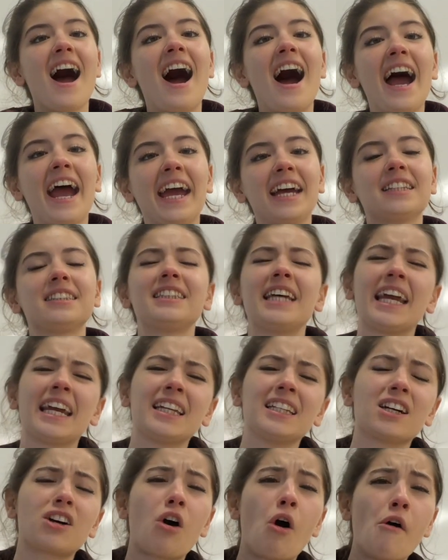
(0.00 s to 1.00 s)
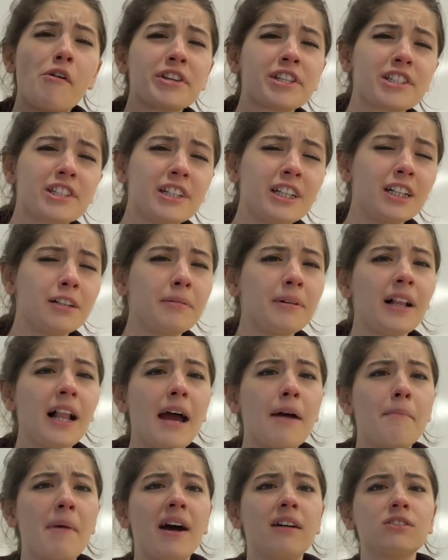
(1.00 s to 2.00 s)
I had taken a considerable
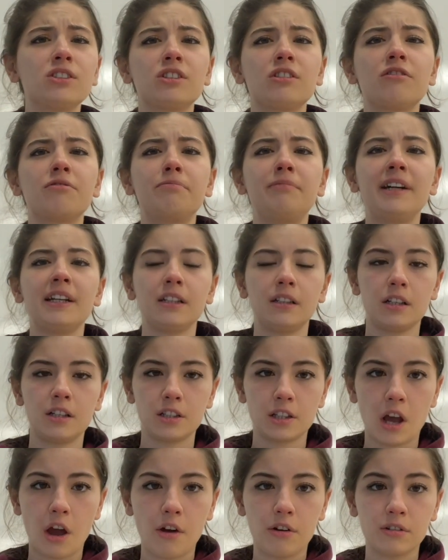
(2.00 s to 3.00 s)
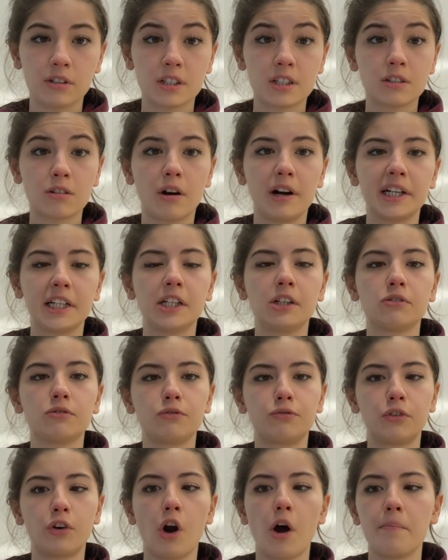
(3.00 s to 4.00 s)
amount of prednisone, starting
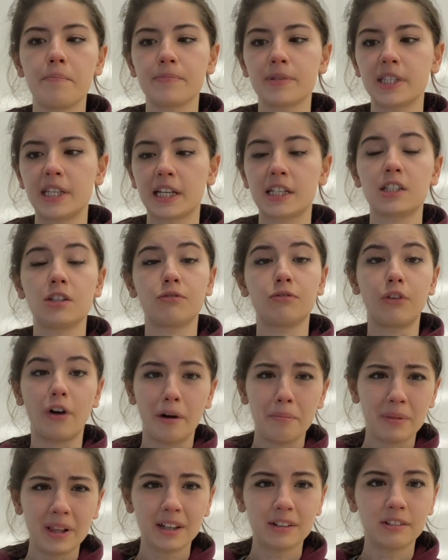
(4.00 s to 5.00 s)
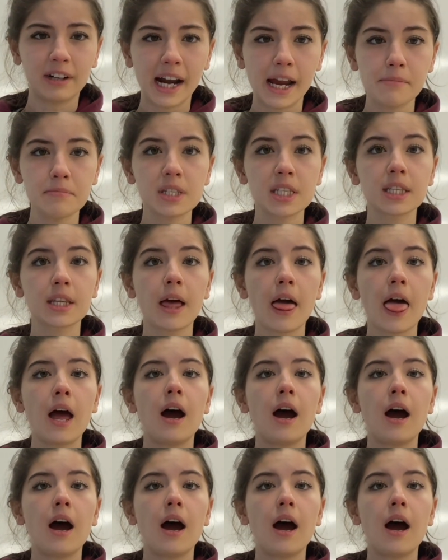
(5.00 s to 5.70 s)
from 64 milligrams,